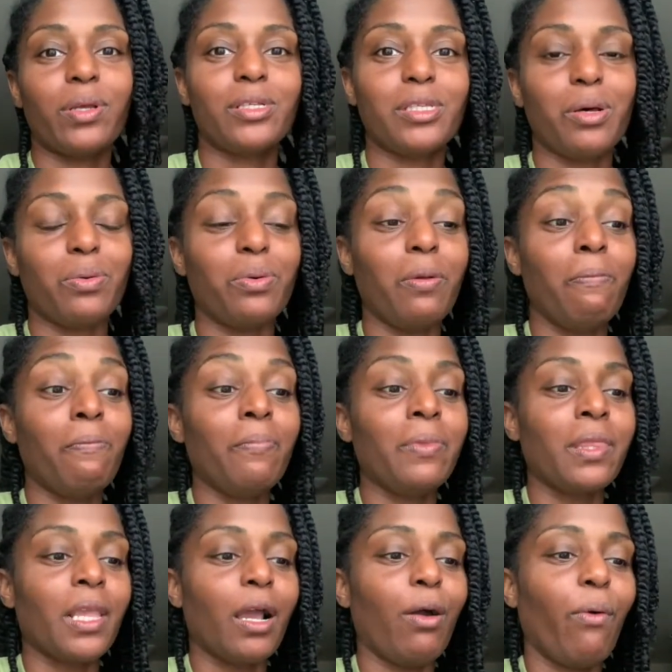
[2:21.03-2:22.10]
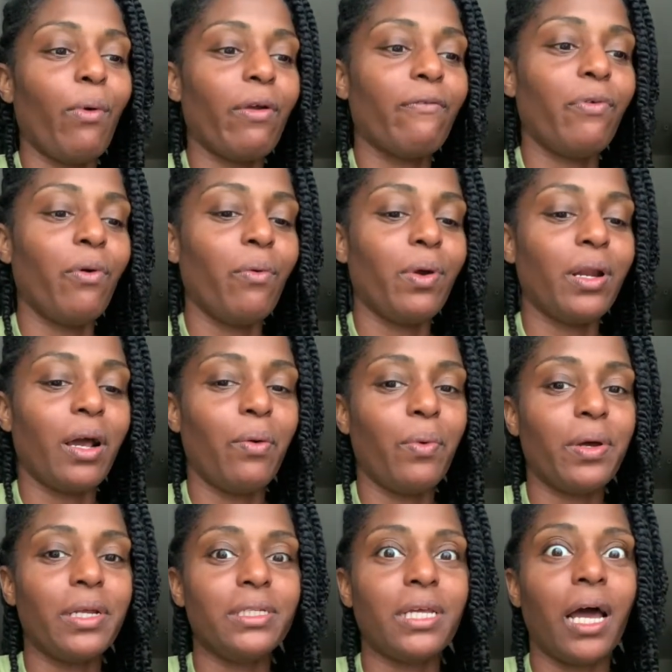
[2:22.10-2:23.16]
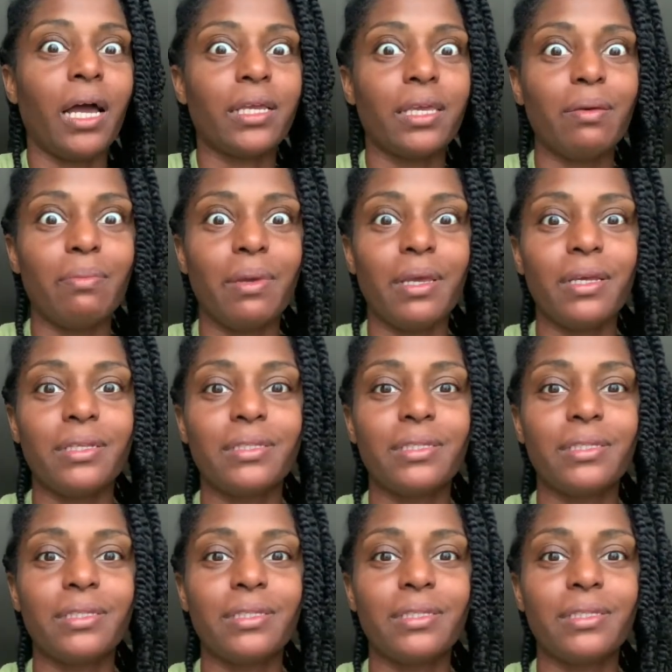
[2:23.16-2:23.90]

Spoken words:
So going forward, I want to document